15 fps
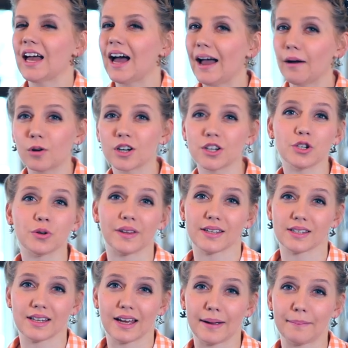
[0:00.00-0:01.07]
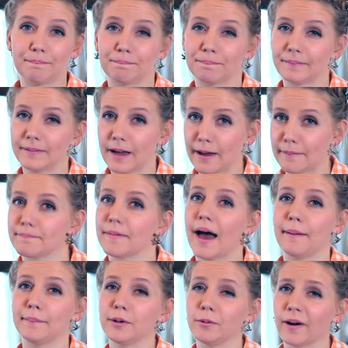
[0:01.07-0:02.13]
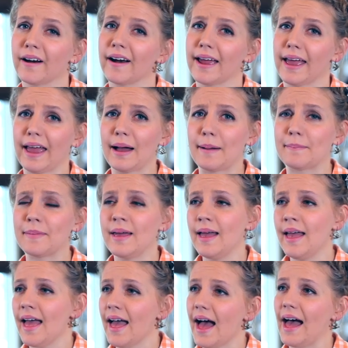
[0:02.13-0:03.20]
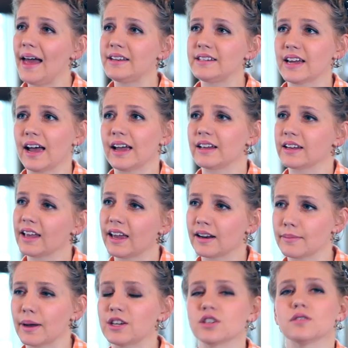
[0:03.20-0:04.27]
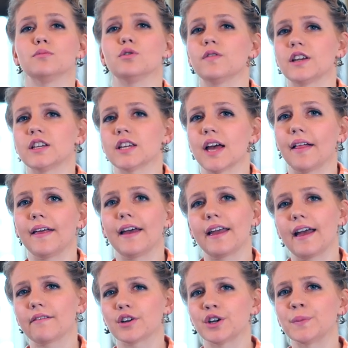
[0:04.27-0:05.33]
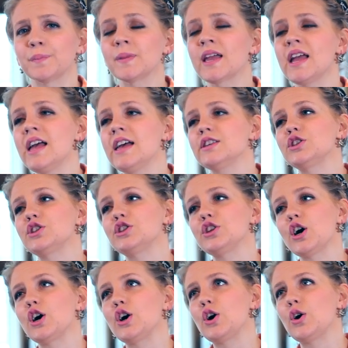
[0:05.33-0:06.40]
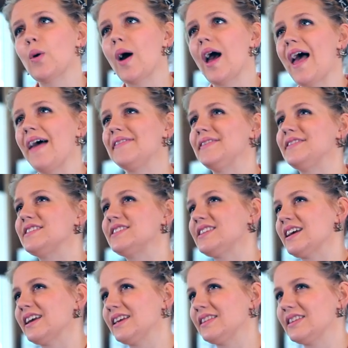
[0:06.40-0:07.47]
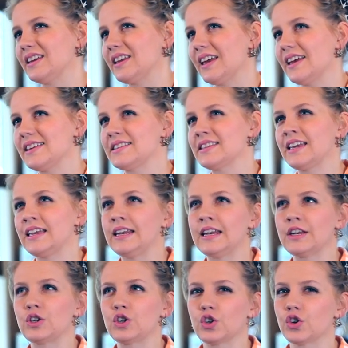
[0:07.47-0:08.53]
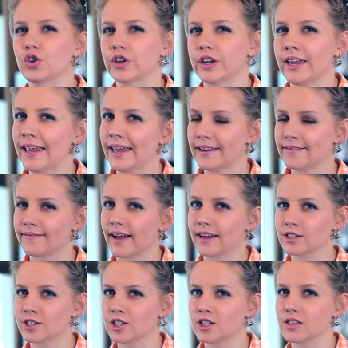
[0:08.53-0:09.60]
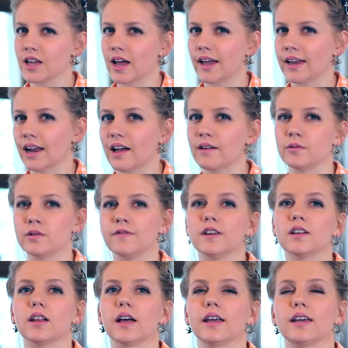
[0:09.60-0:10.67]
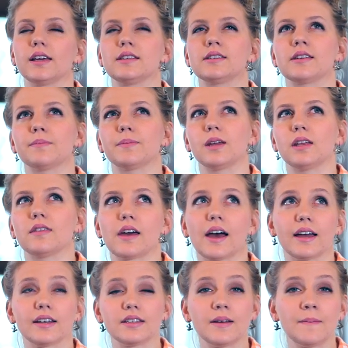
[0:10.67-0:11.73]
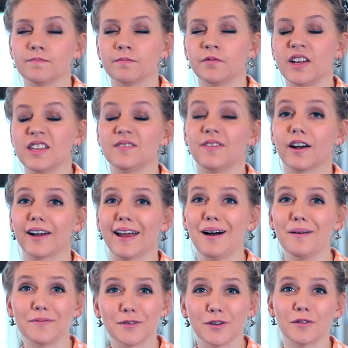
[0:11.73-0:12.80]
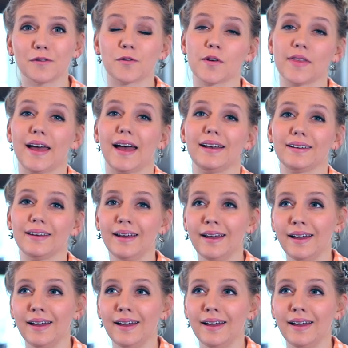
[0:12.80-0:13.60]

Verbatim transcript: I wanna do at this time. I'm happy where I am and I can't imagine moving to LA ever. So, and then the second thing is getting a degree in fashion design, I would feel like is something that is very helpful for that